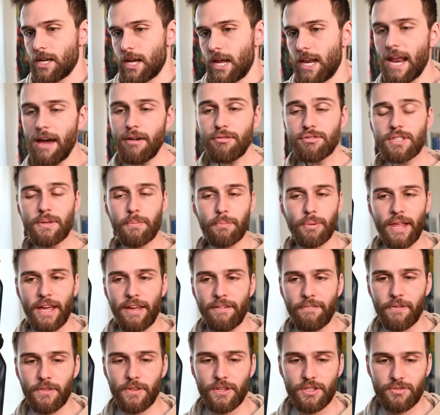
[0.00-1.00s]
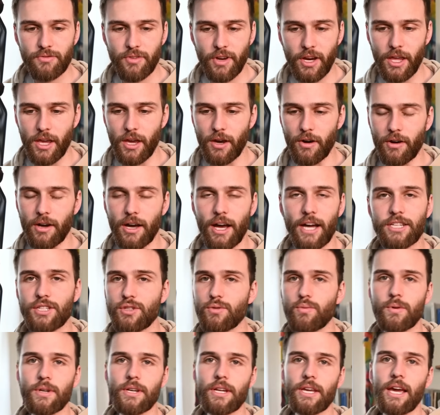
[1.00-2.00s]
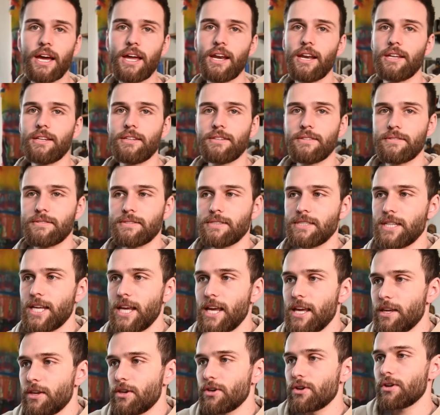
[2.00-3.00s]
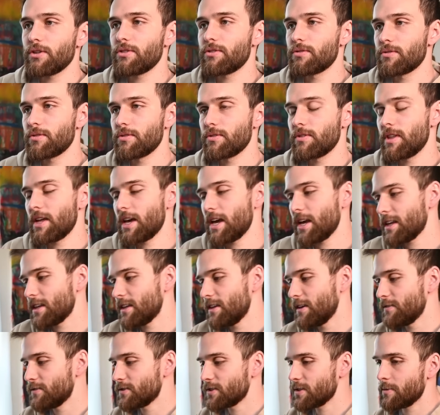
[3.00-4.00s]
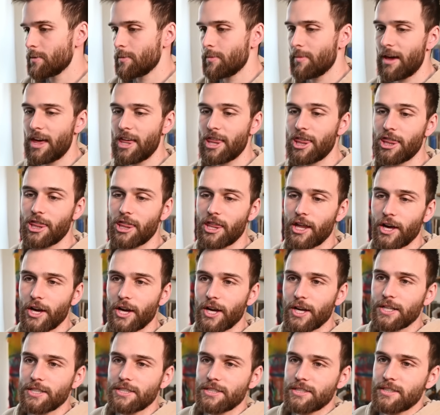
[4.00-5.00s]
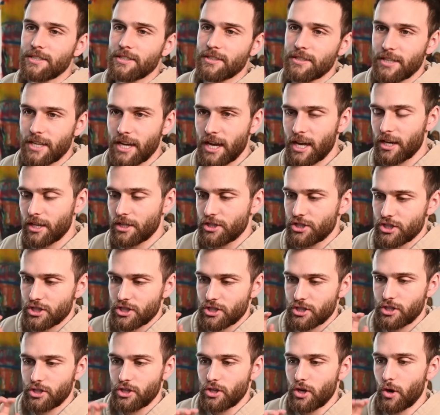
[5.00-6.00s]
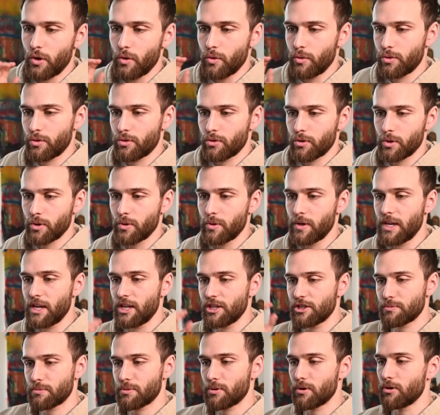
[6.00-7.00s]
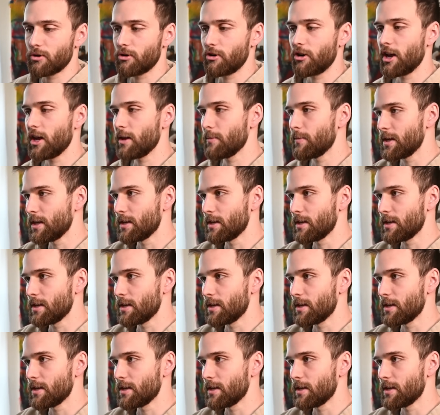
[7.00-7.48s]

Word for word: And that was the plan for this video. I just wanted to kind of take y'all through that, give some of my thoughts, and kind of just go through each program.